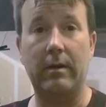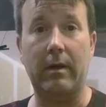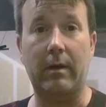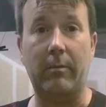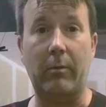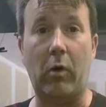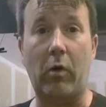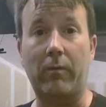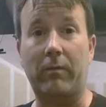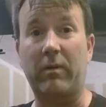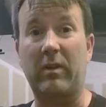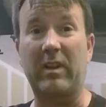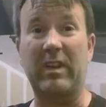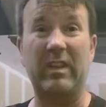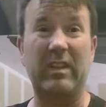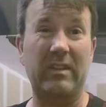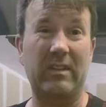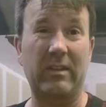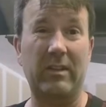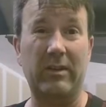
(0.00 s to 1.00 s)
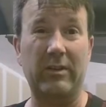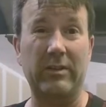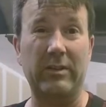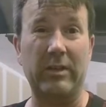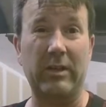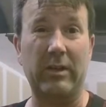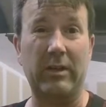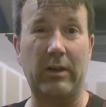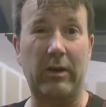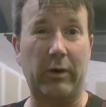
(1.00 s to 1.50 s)
I'm hopefully going to
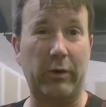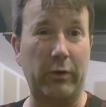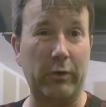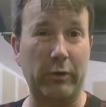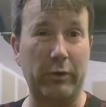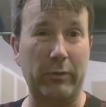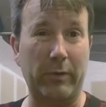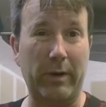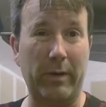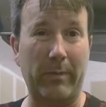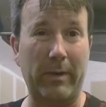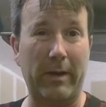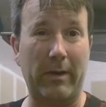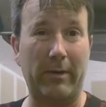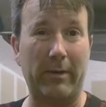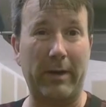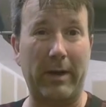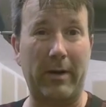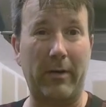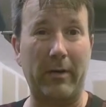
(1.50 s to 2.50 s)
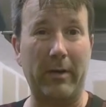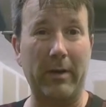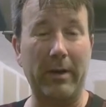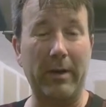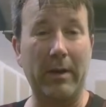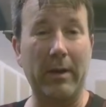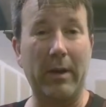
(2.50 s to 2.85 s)
see 120 miles an hour.